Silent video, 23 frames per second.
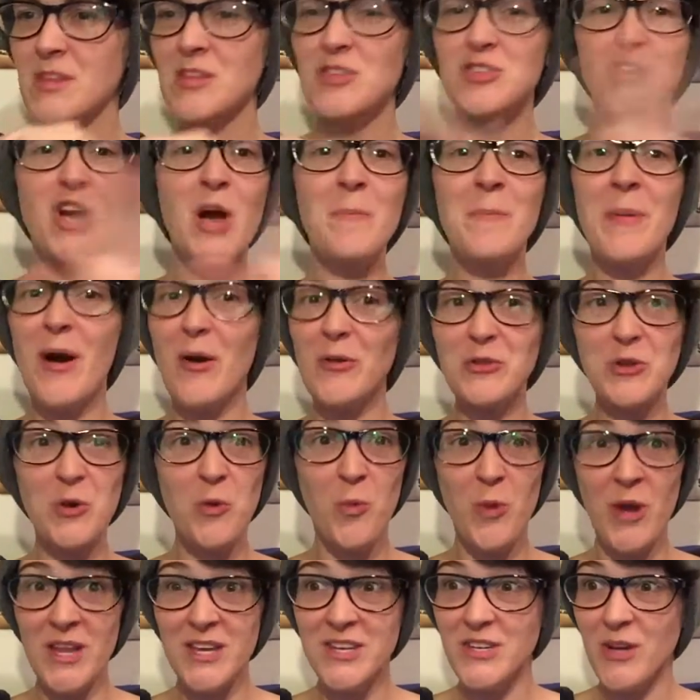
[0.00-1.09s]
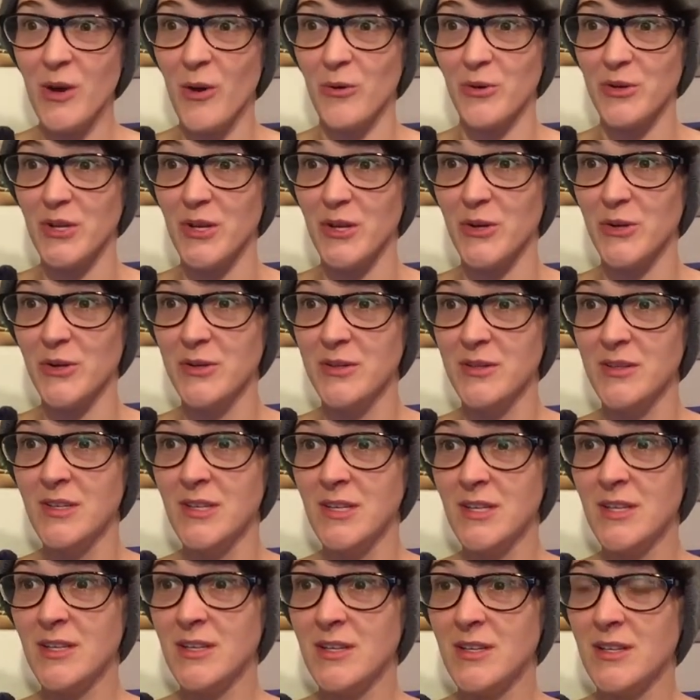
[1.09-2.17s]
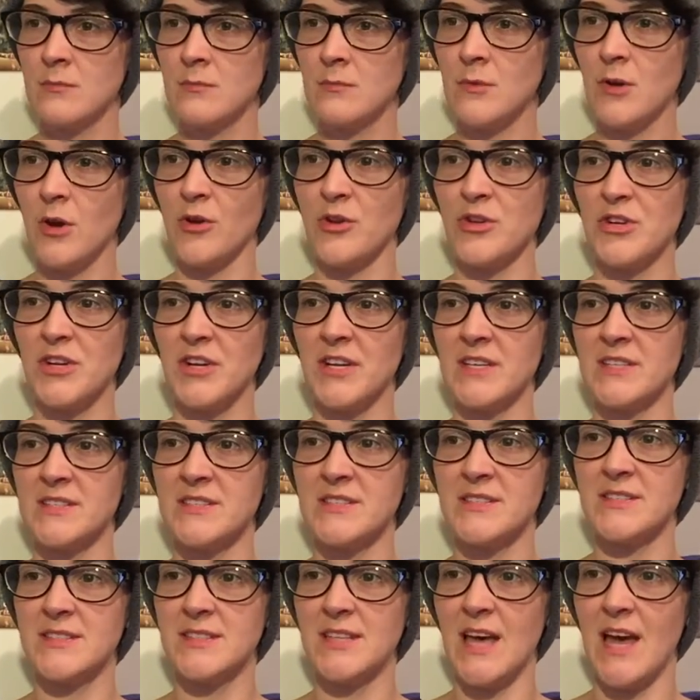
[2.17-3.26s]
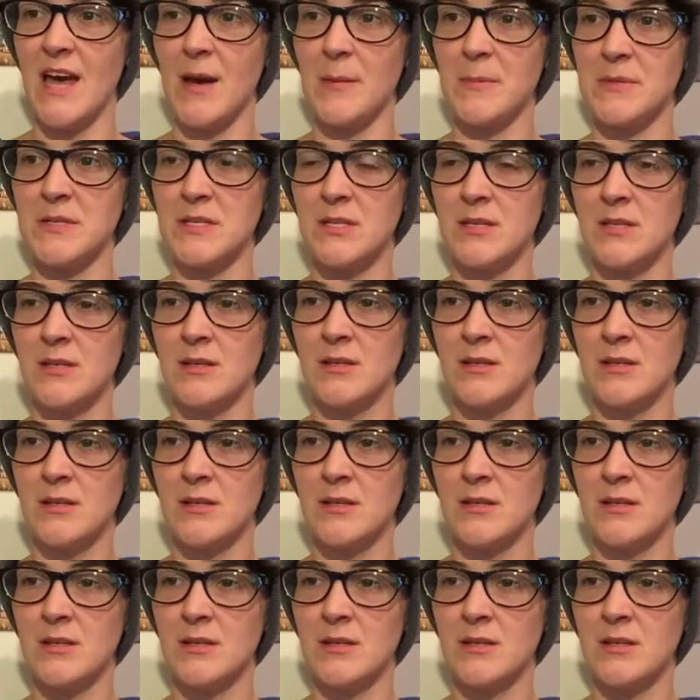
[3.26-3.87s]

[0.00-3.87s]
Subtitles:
Jump out the window, dude. Oh, you're gonna get slapped.